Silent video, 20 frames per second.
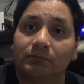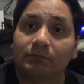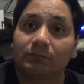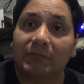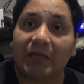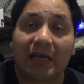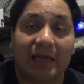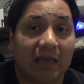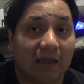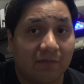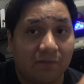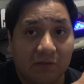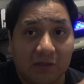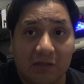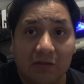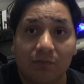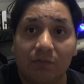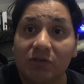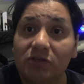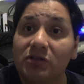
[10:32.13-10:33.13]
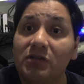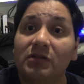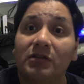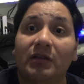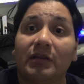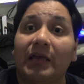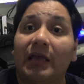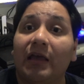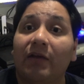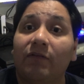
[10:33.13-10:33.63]
I have these machines
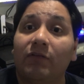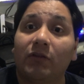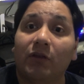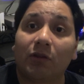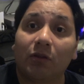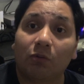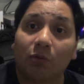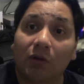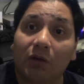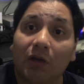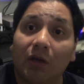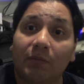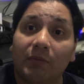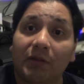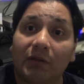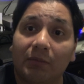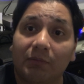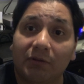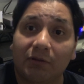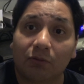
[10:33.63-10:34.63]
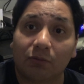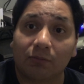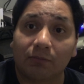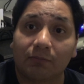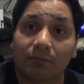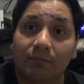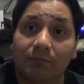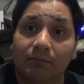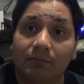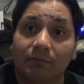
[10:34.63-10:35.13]
and I have another one coming up soon.
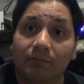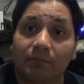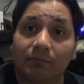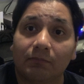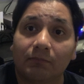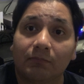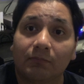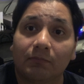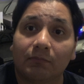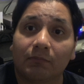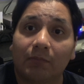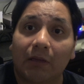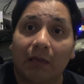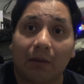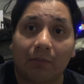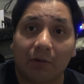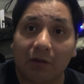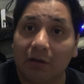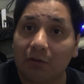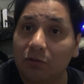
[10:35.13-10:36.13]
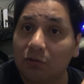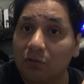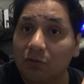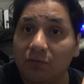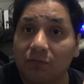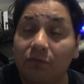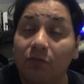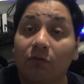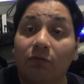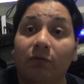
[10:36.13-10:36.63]
I'm going to do a
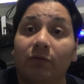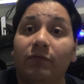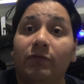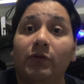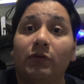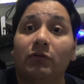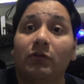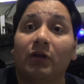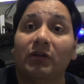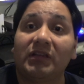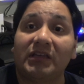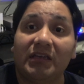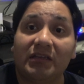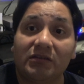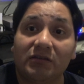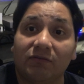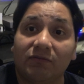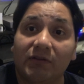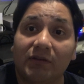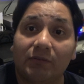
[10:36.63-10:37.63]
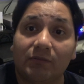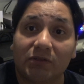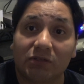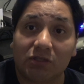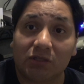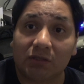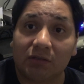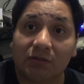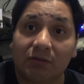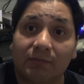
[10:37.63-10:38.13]
full review on each of these
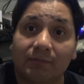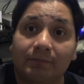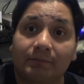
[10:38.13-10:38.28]
machines.